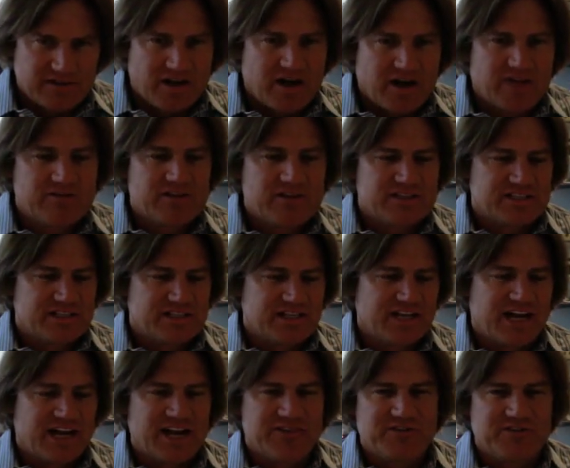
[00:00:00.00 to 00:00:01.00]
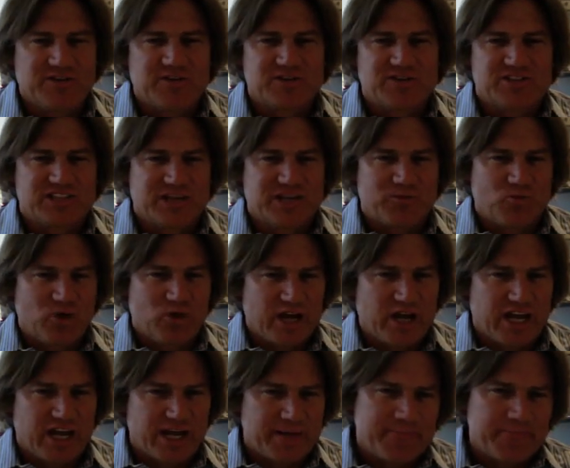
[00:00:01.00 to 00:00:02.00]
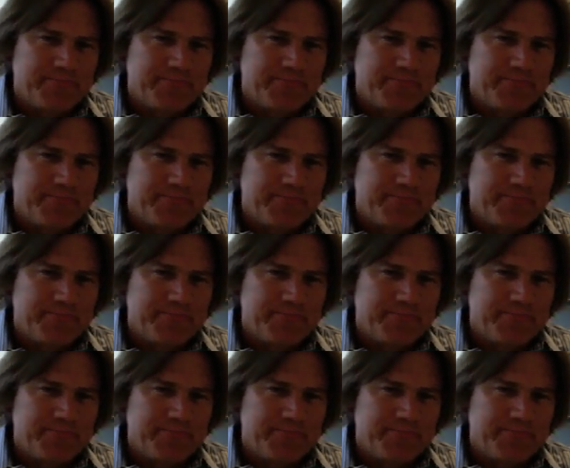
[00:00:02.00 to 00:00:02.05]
Obviously, I feel the same way.